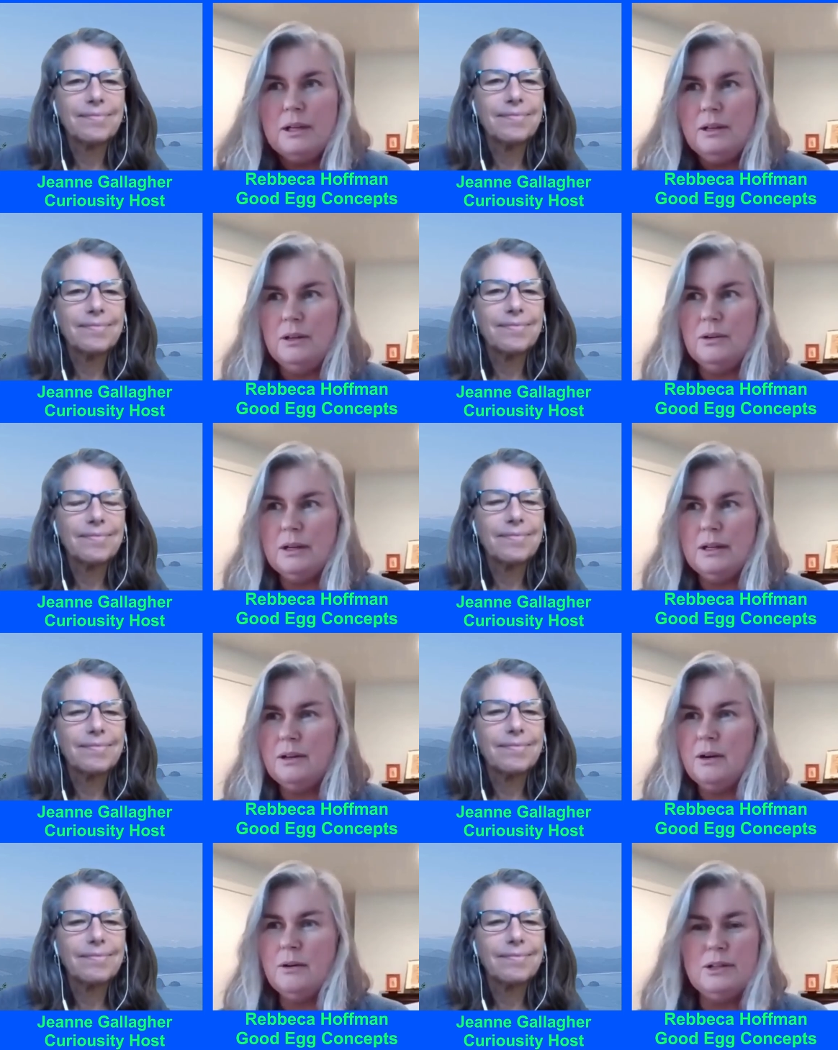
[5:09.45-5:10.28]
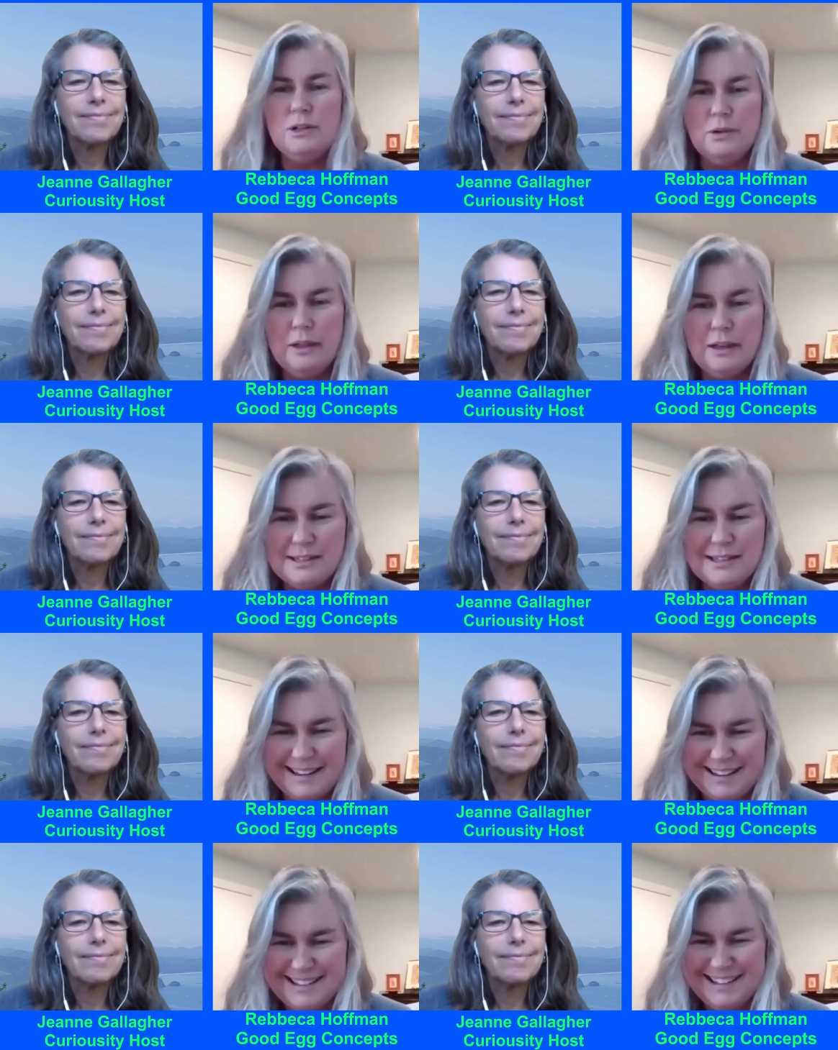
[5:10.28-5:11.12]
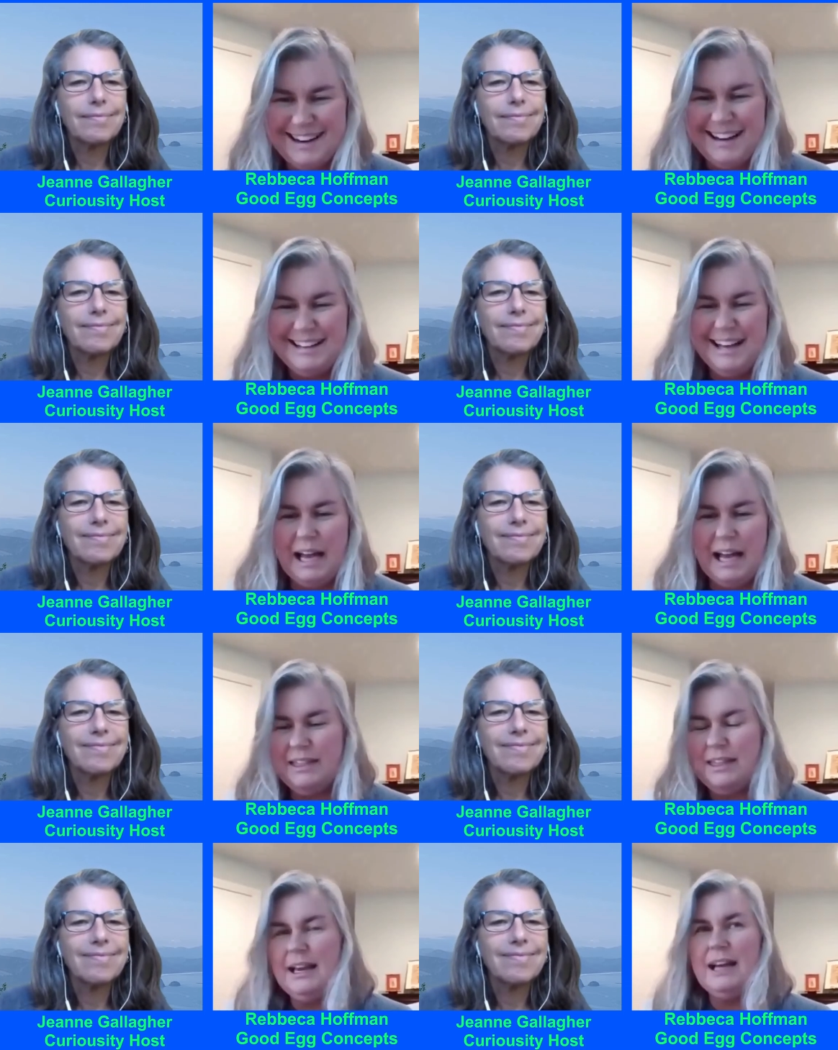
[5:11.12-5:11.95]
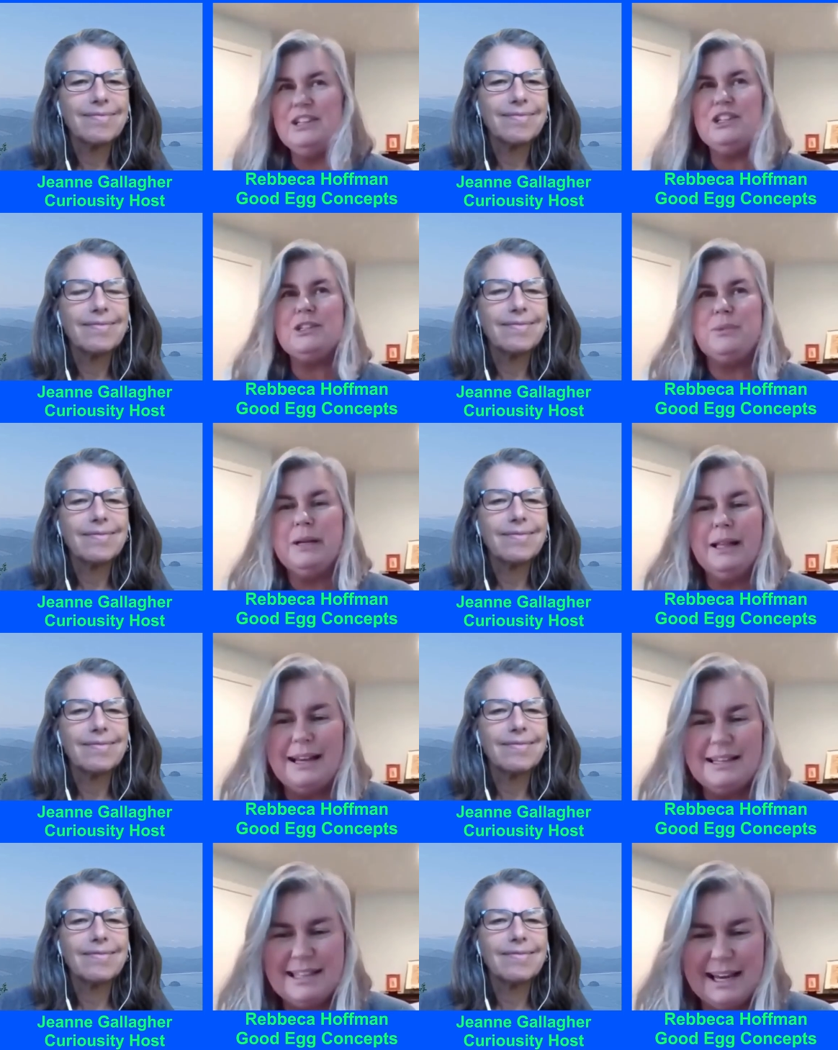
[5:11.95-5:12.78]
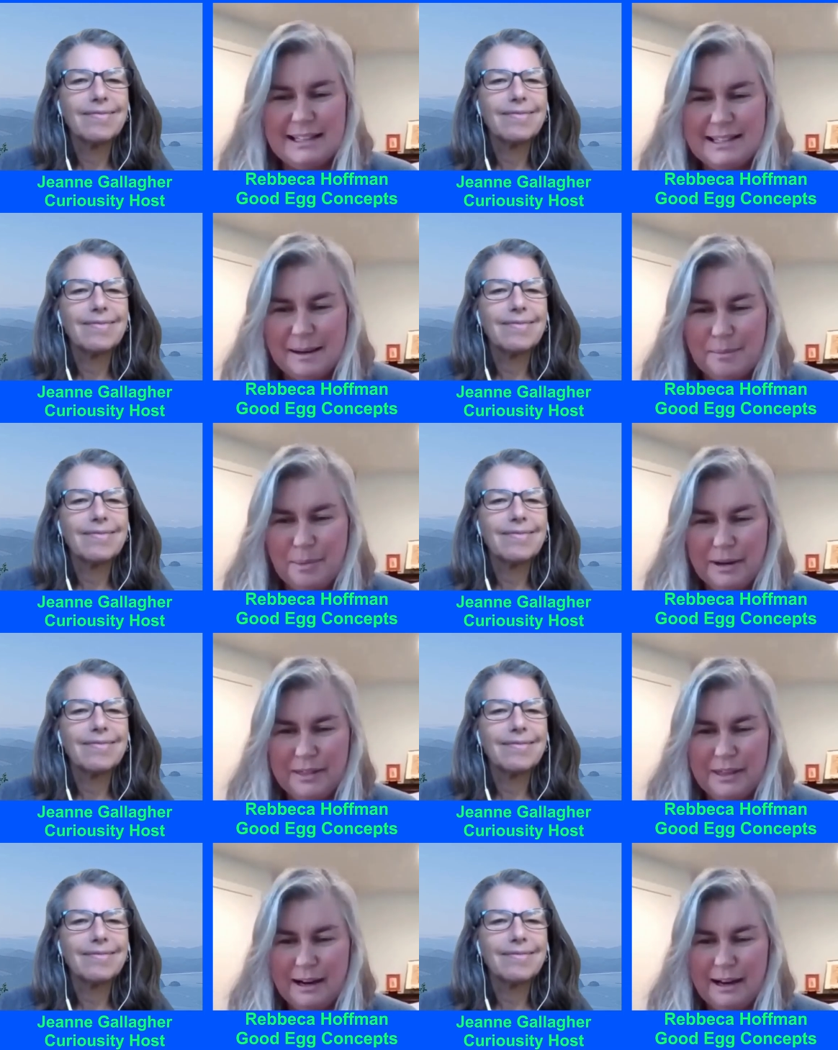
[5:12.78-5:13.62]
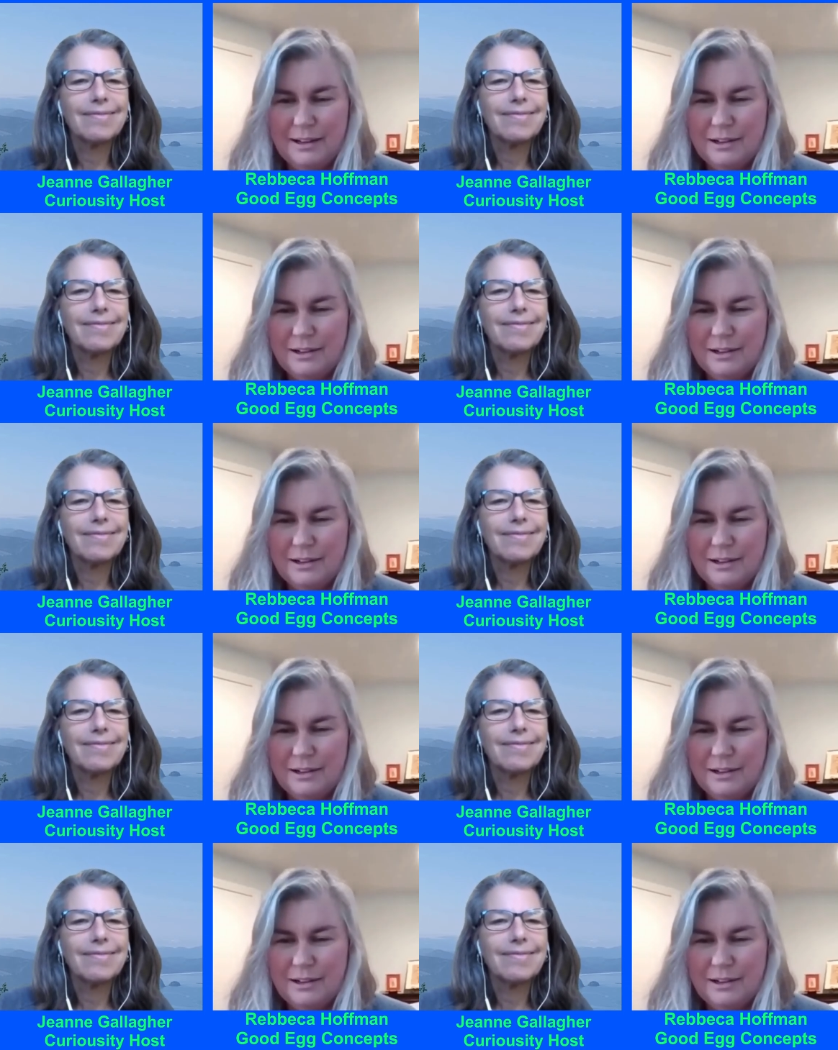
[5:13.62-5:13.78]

Speaker 1: you can you can go and do these things. And I, I think I just realized that at some